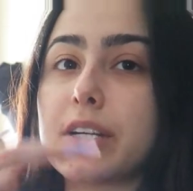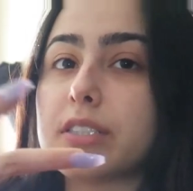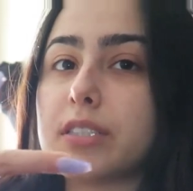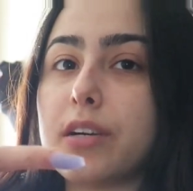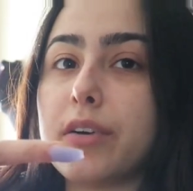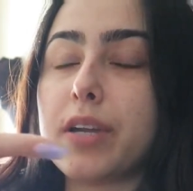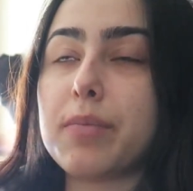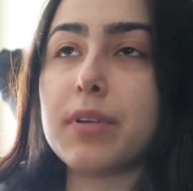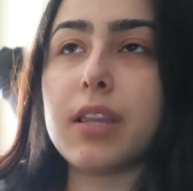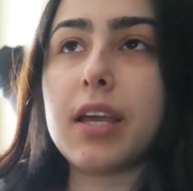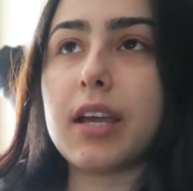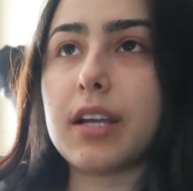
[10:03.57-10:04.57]
or snowing
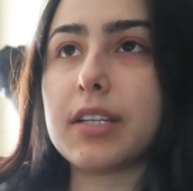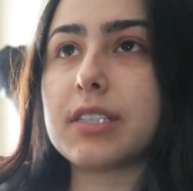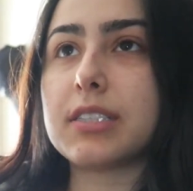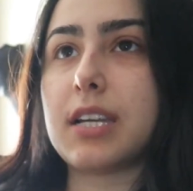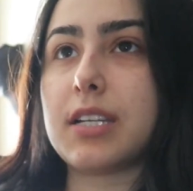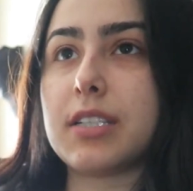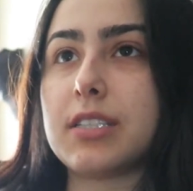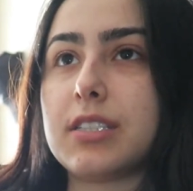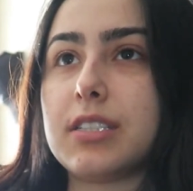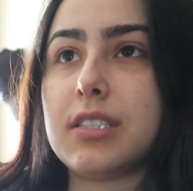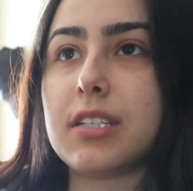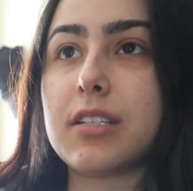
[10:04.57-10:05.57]
but like i understand because
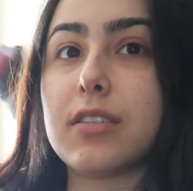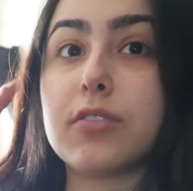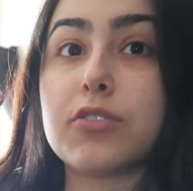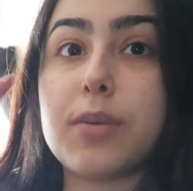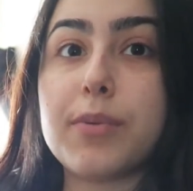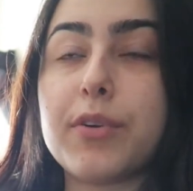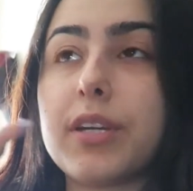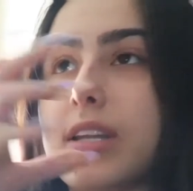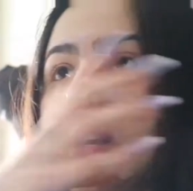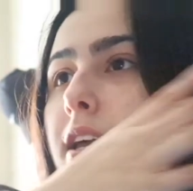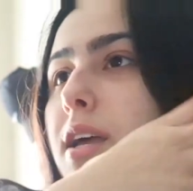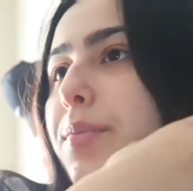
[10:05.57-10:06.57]
she's like a little drama queen
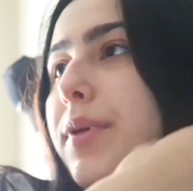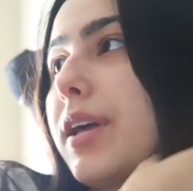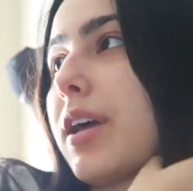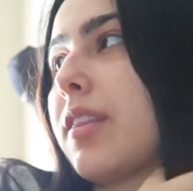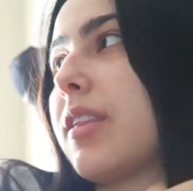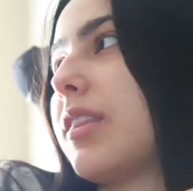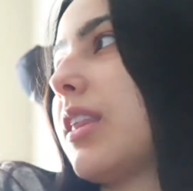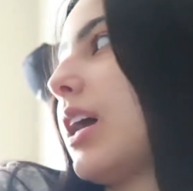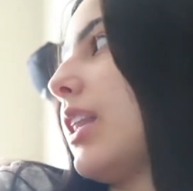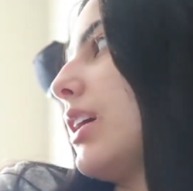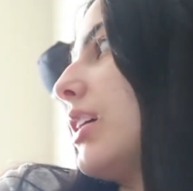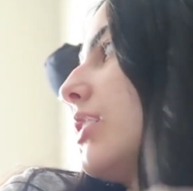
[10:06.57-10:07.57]
but like other than
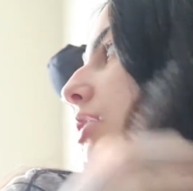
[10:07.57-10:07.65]
that like